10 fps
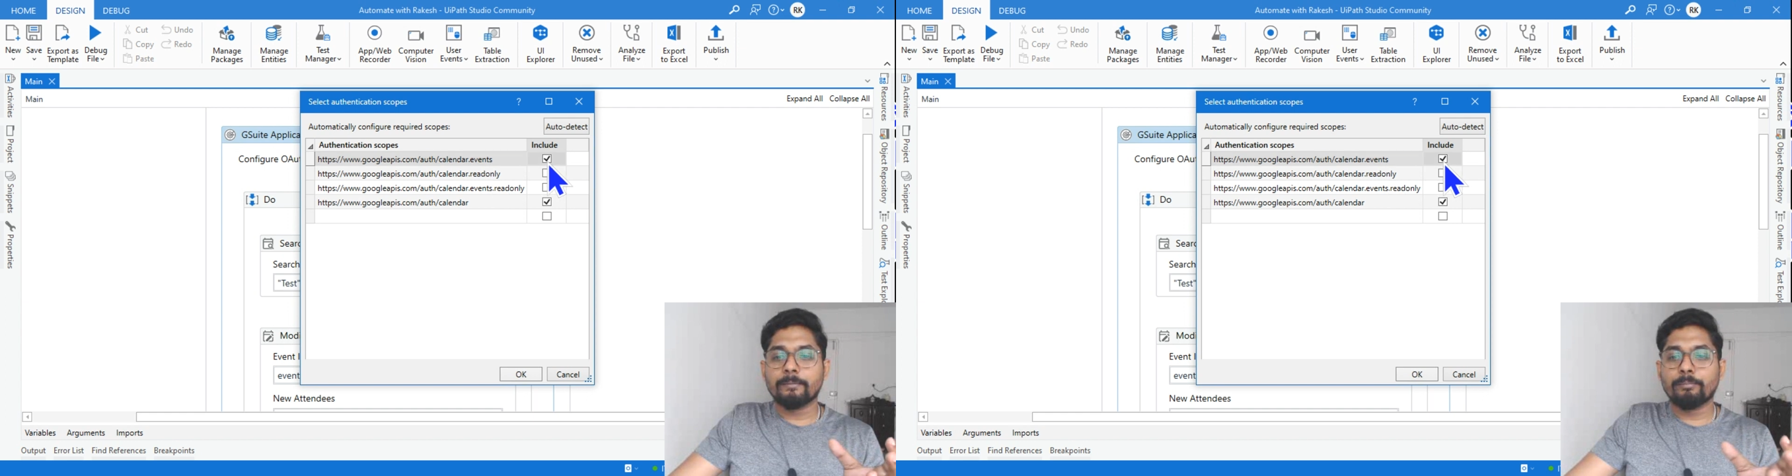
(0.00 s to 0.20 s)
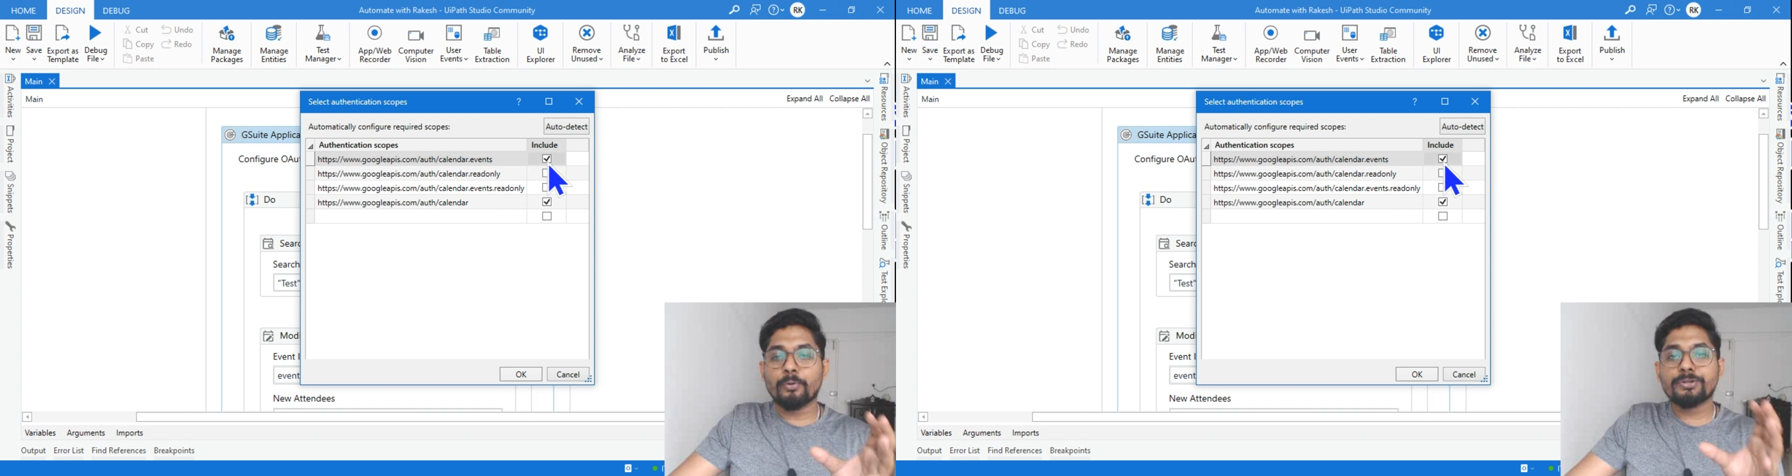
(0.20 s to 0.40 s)

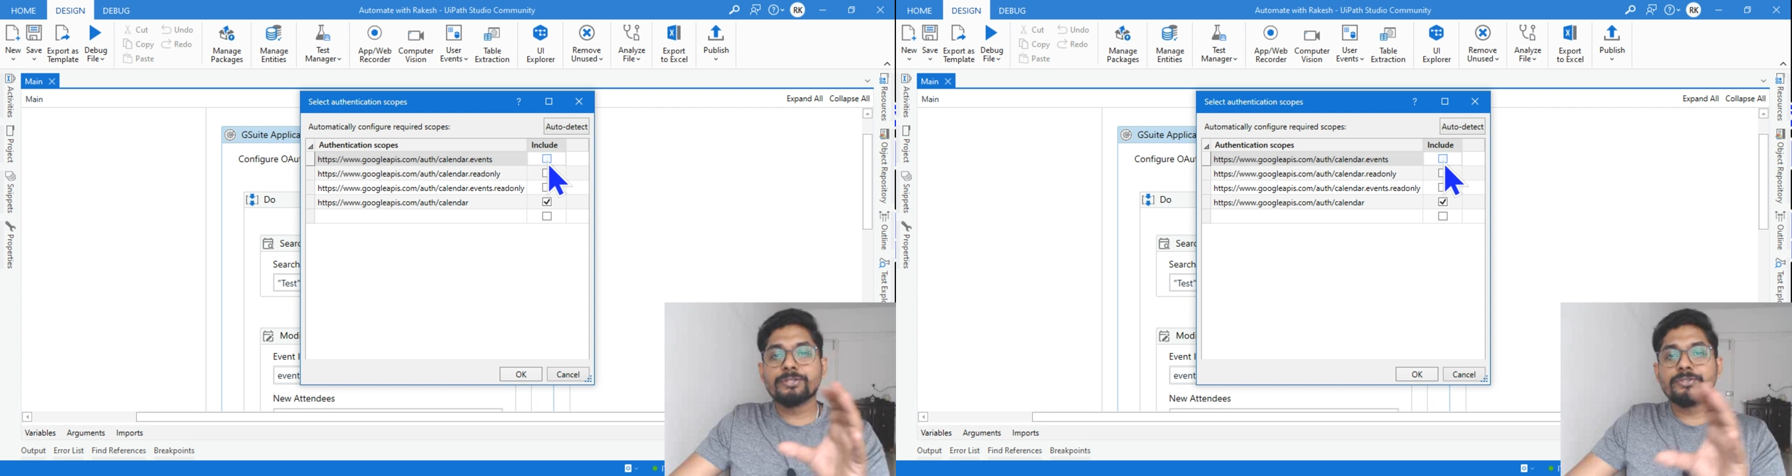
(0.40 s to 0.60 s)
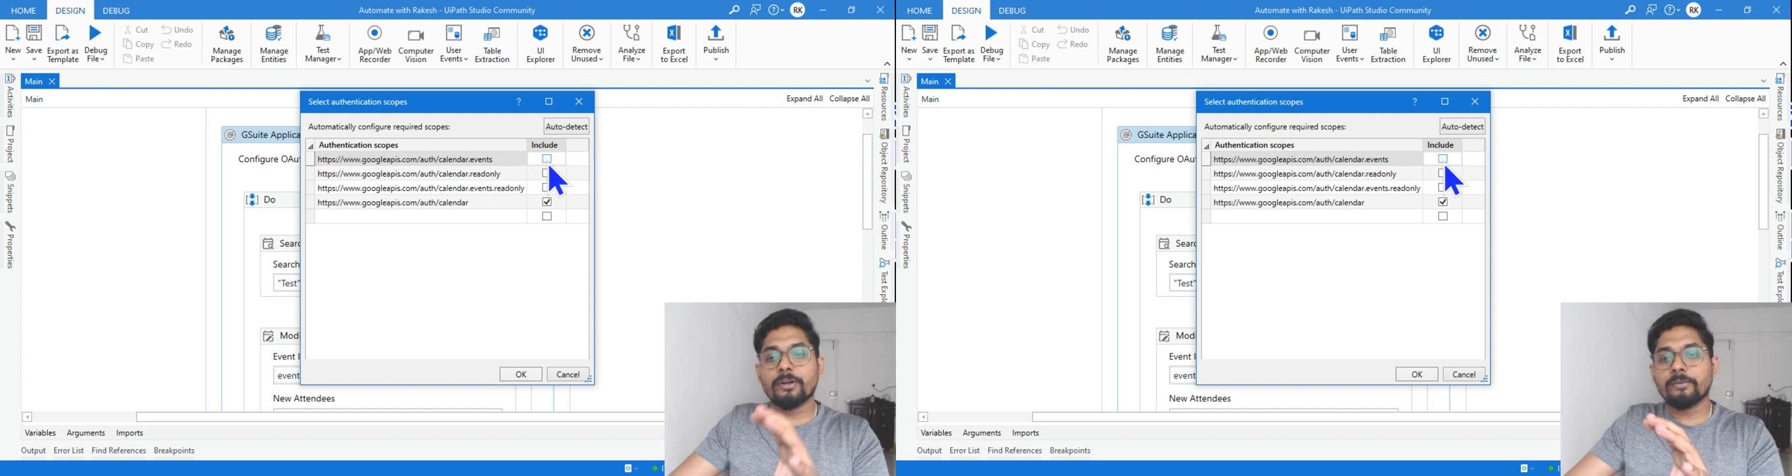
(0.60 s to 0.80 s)

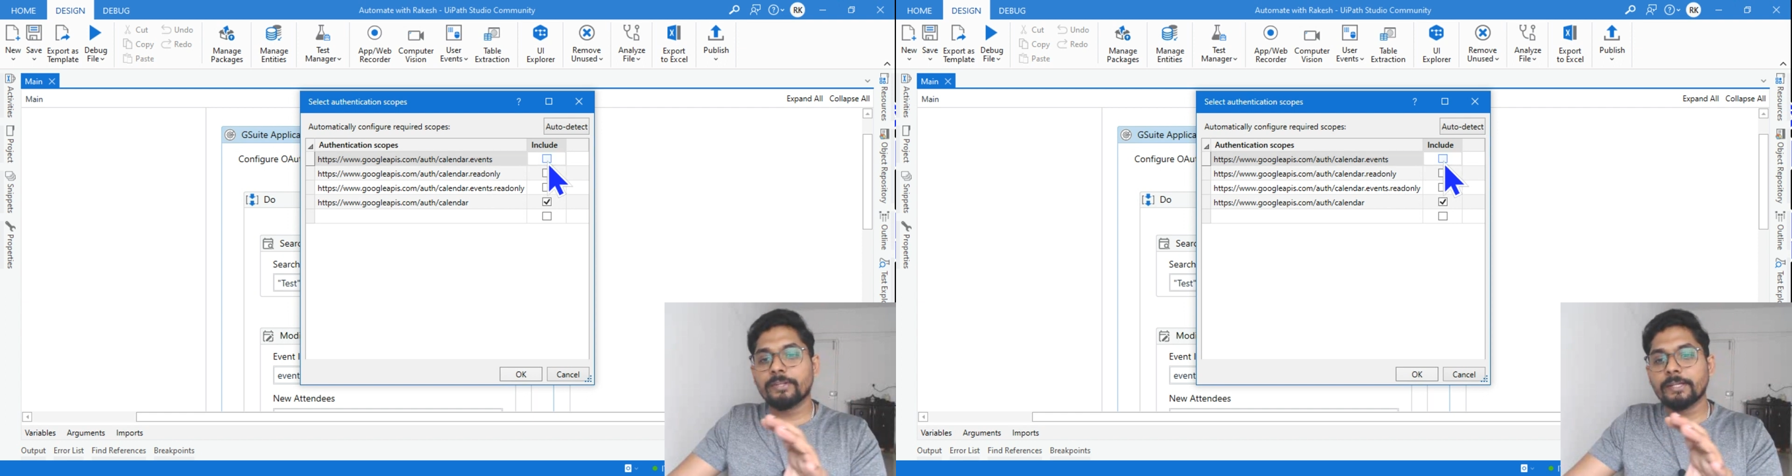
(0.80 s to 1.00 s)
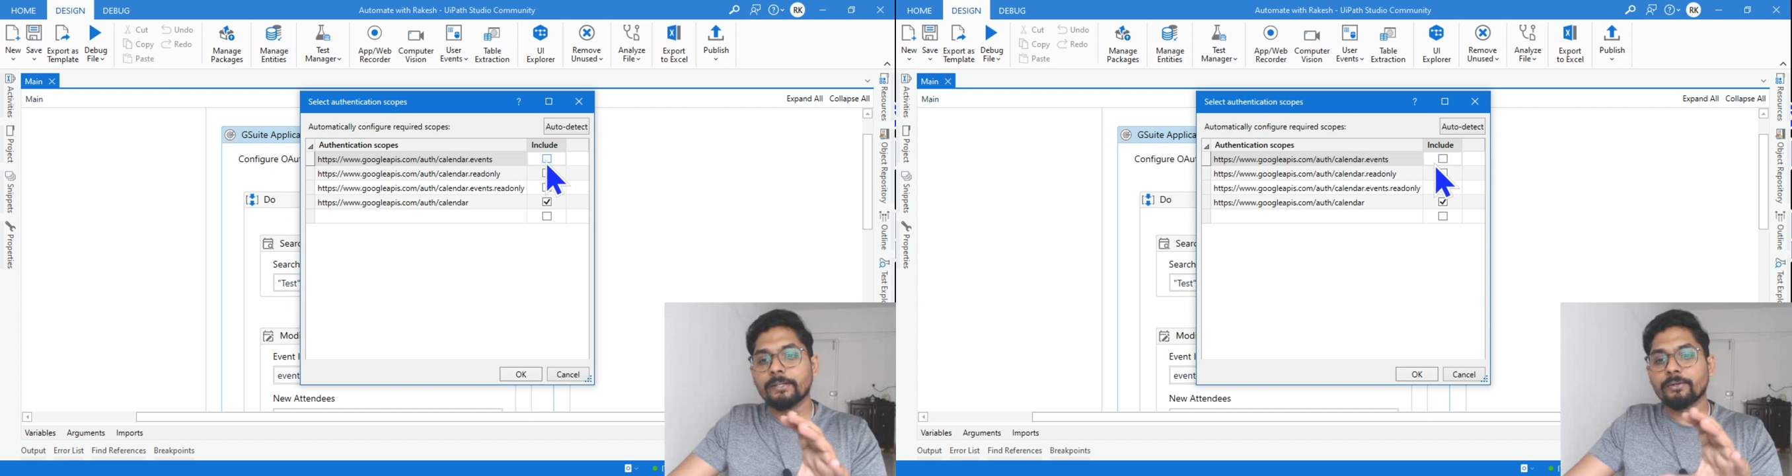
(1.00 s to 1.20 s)
portions of
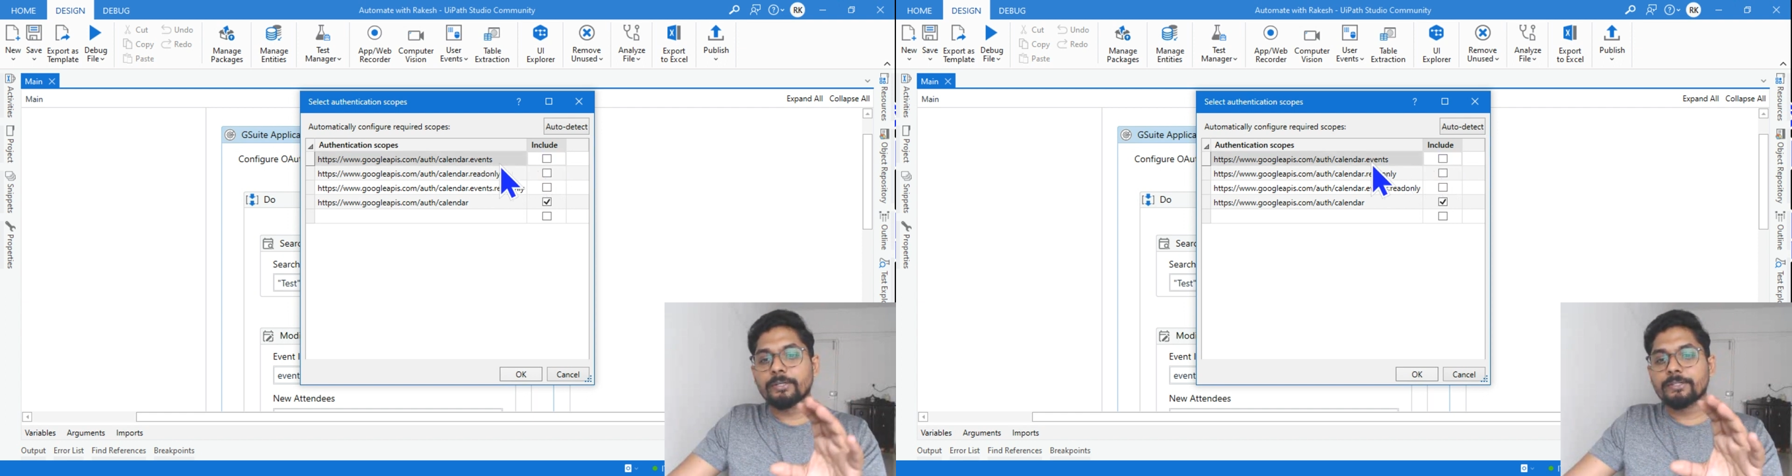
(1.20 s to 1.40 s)
the,